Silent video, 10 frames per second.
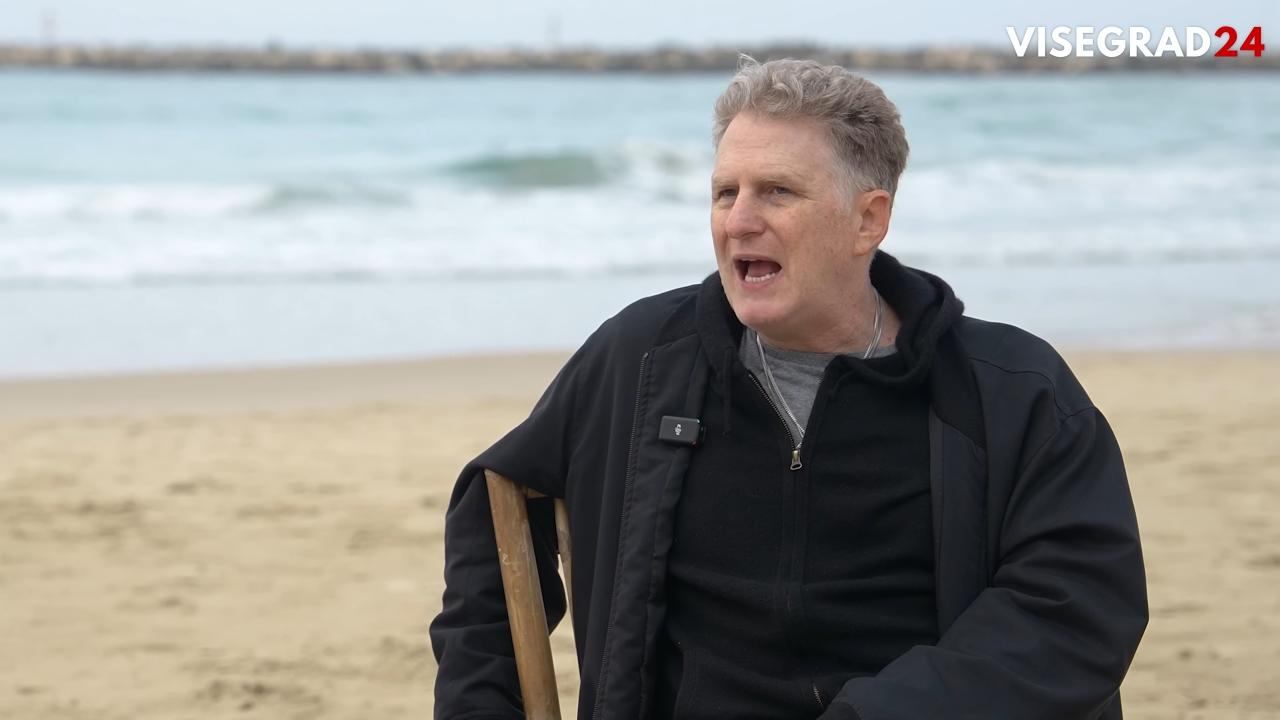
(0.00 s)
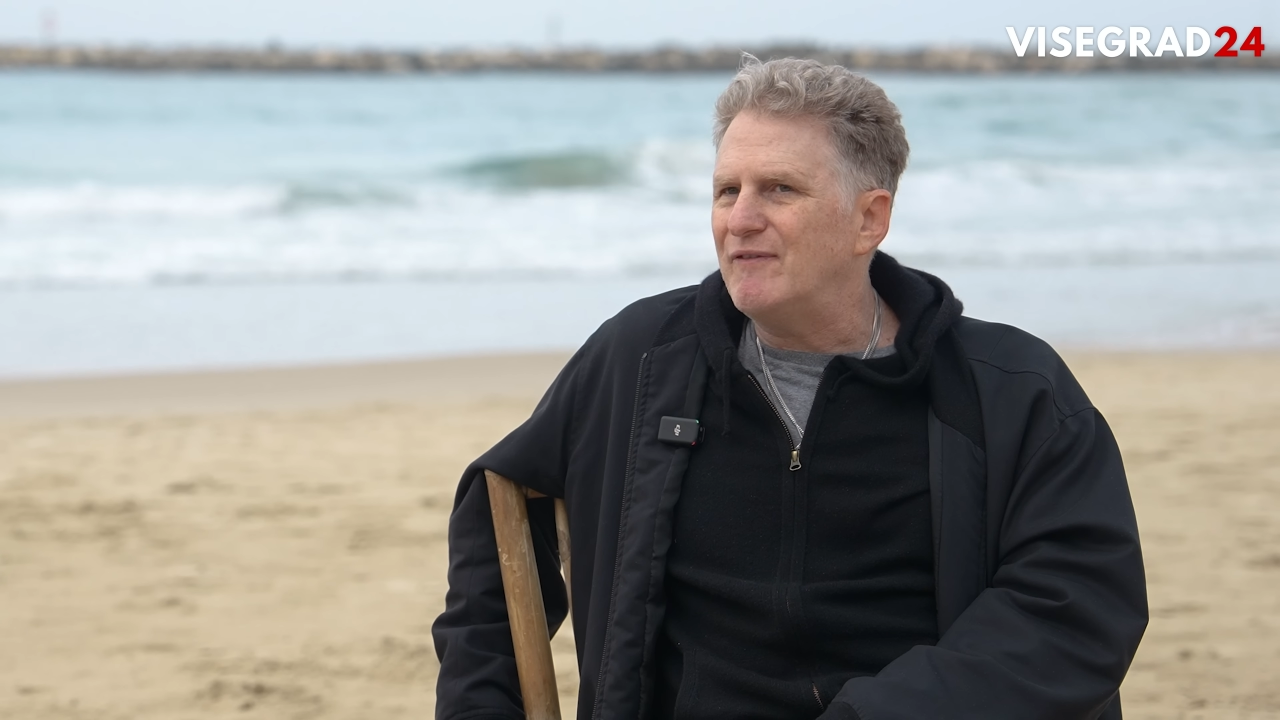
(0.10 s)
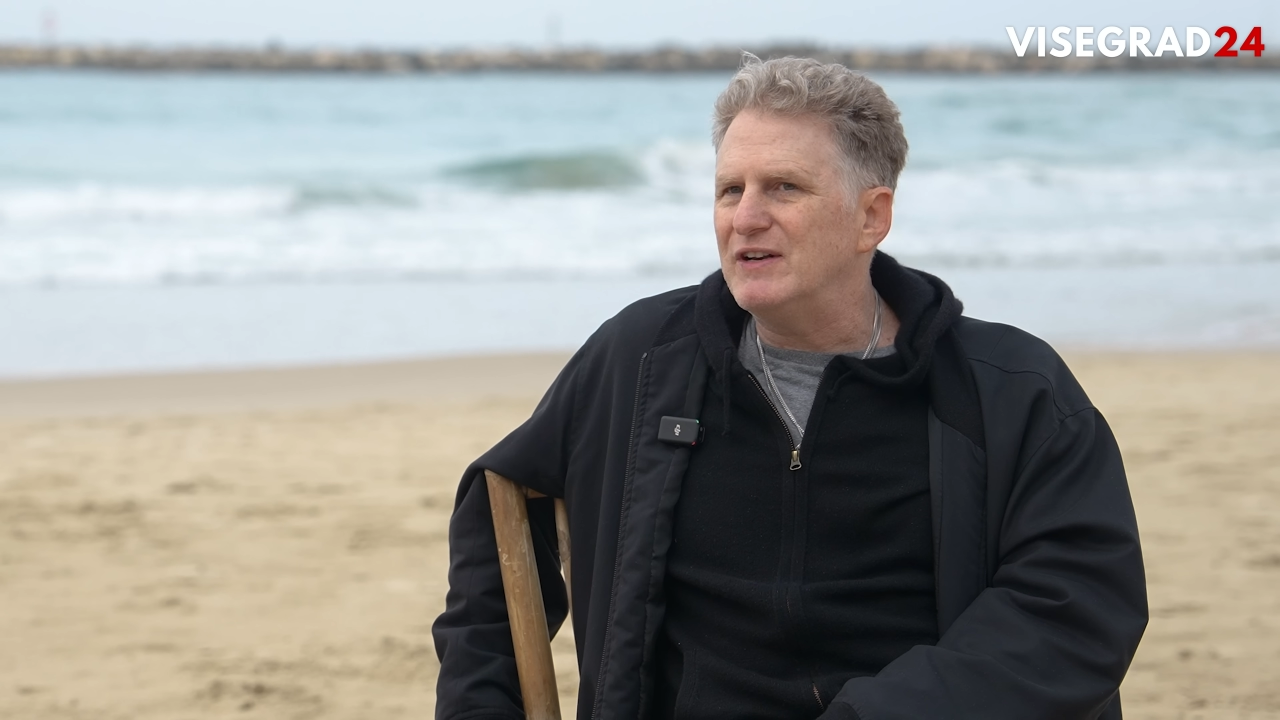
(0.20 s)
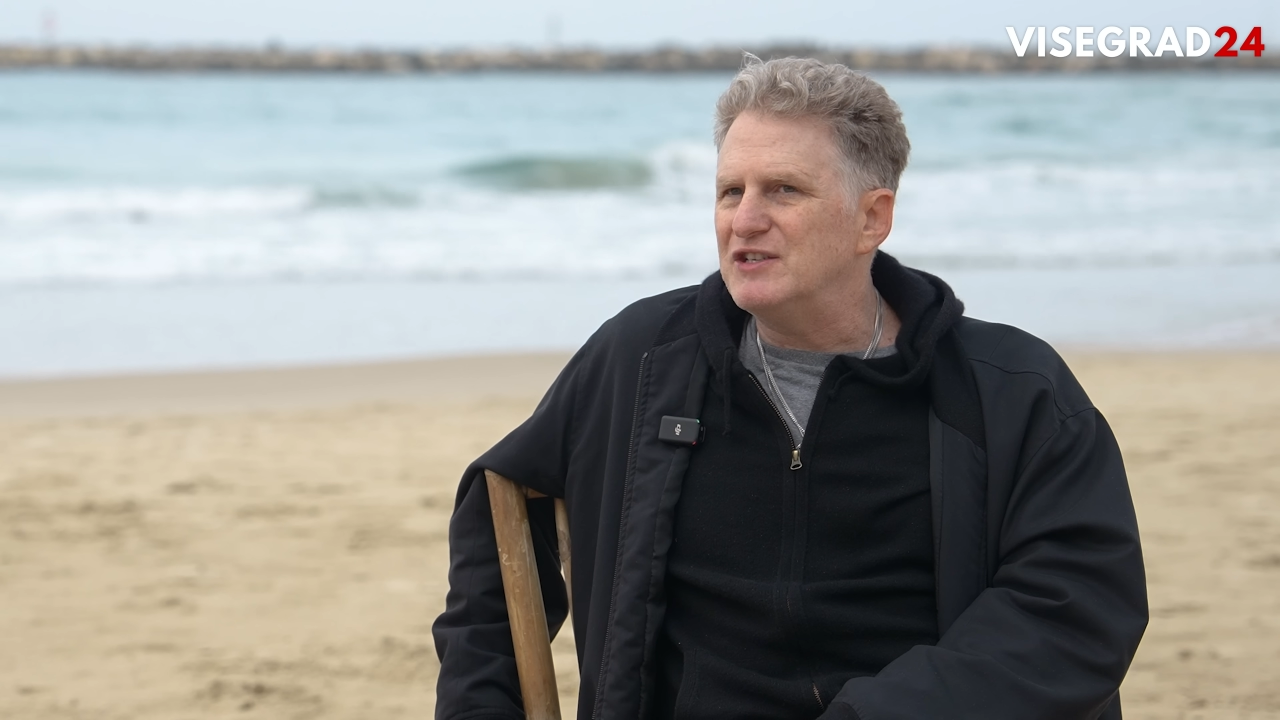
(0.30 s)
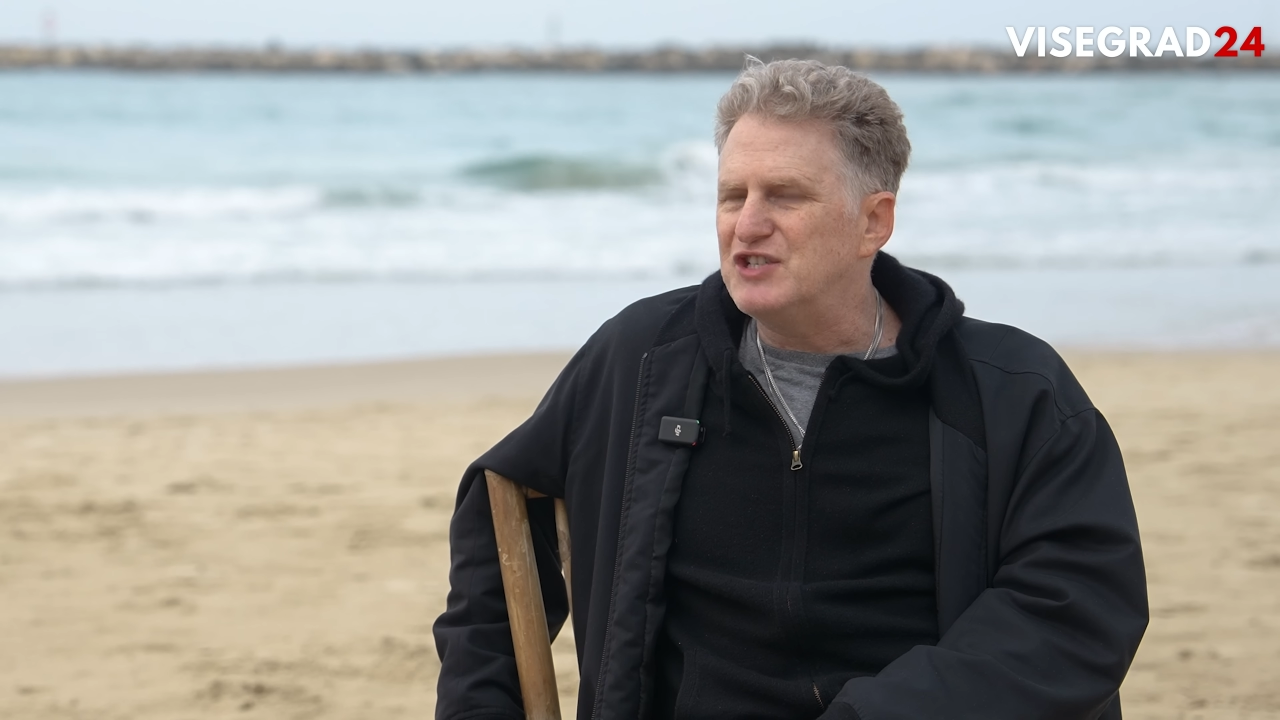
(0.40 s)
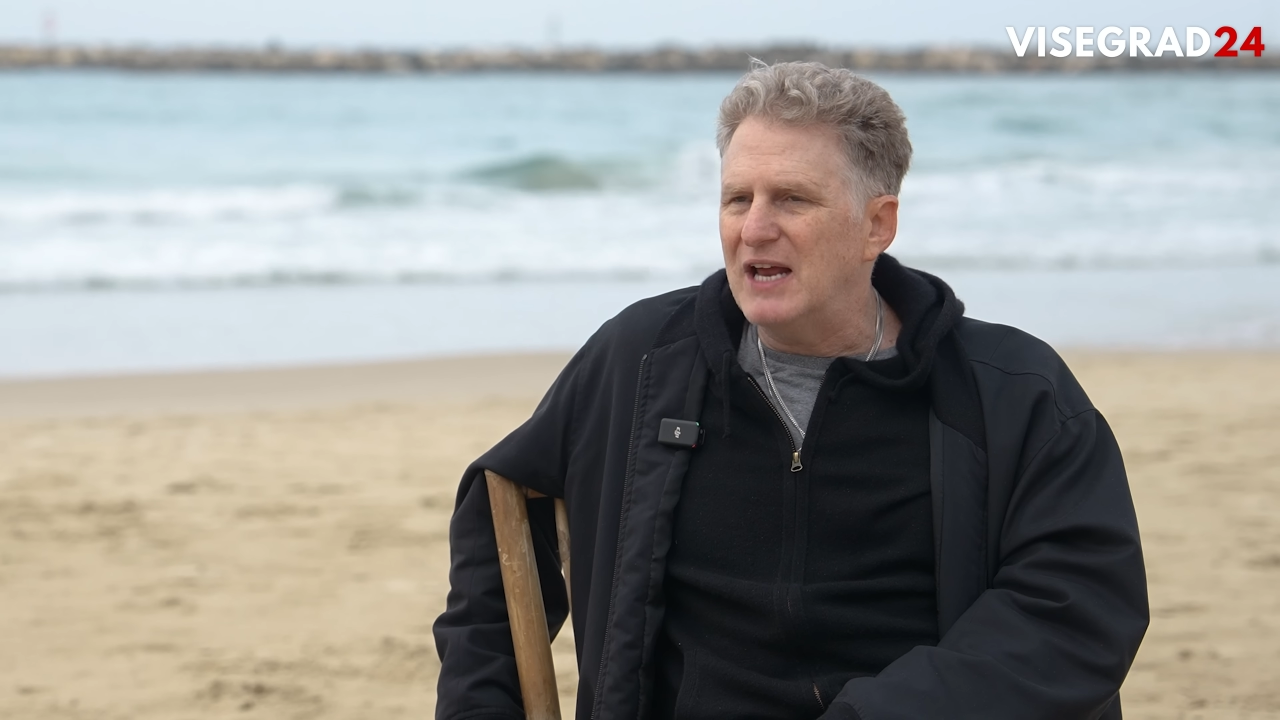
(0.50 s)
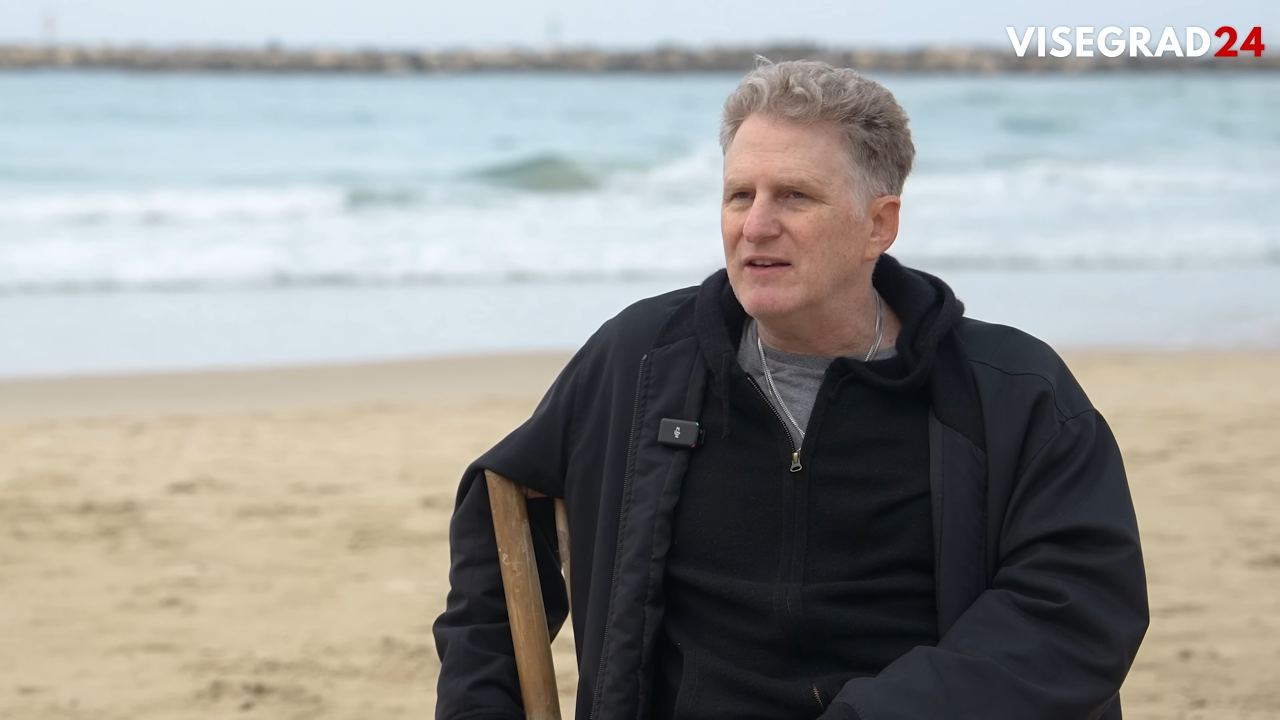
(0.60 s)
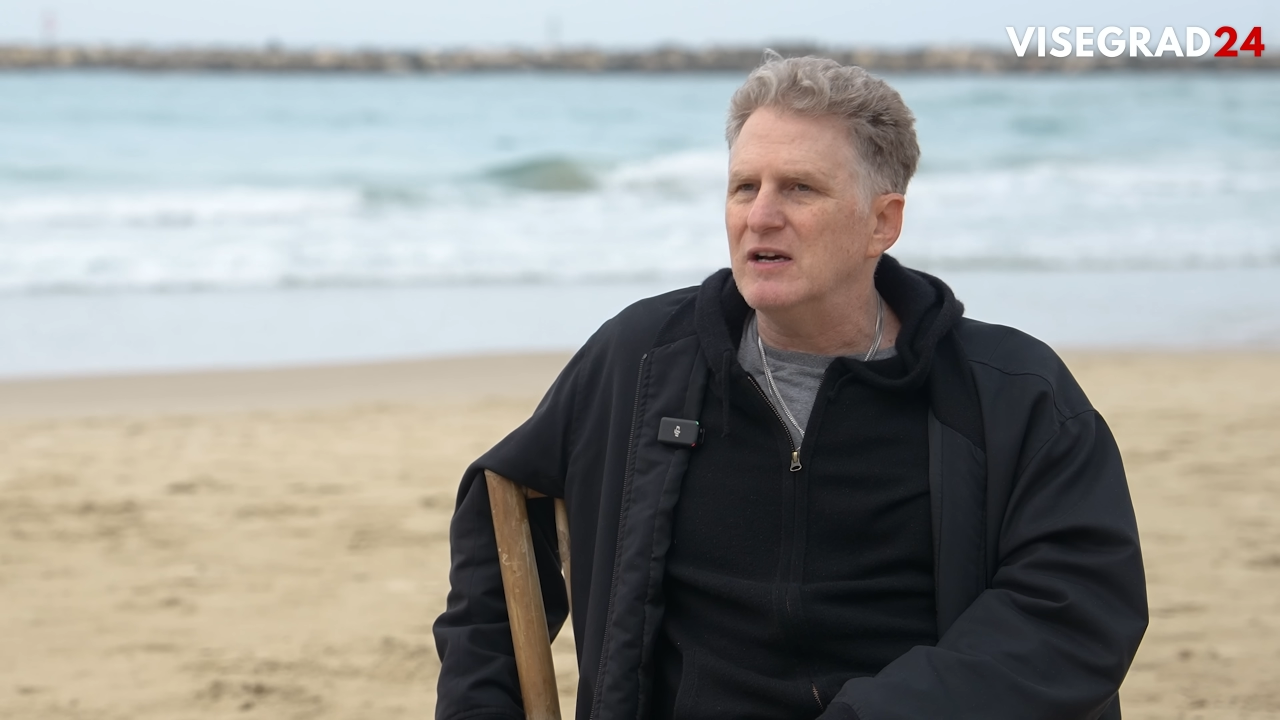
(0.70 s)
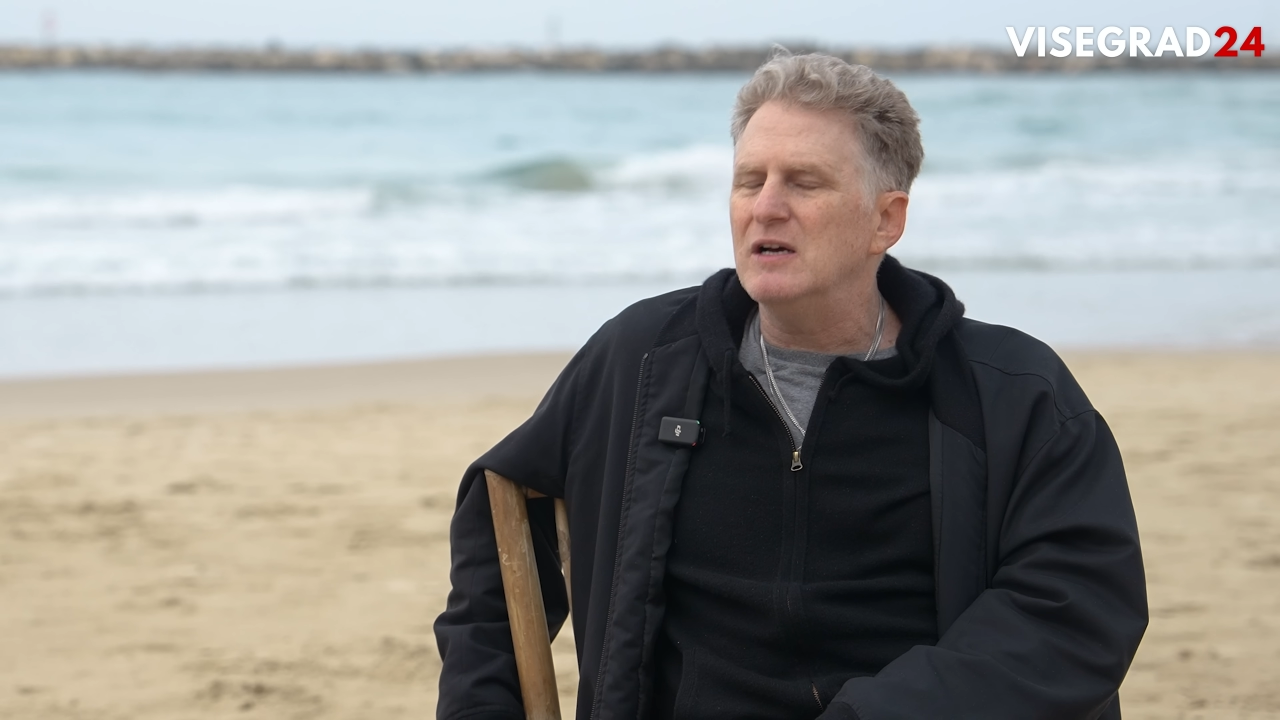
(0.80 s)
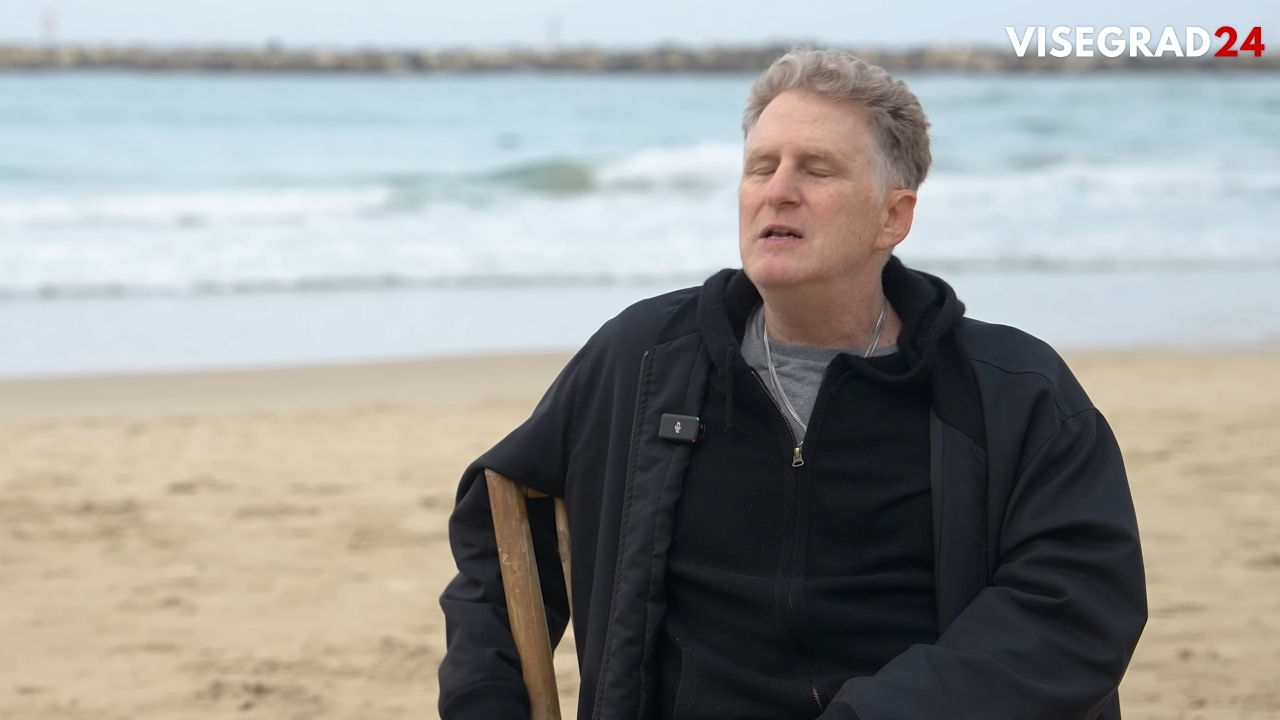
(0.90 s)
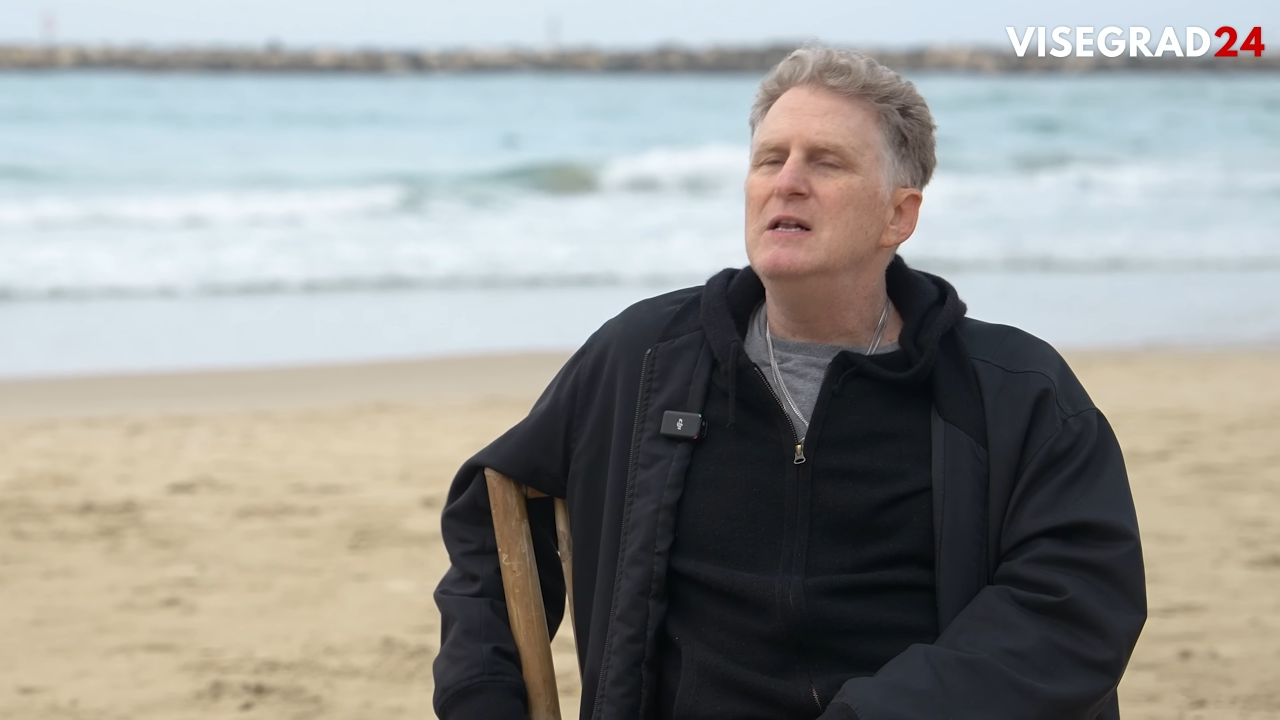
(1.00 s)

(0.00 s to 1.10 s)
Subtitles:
have an agenda.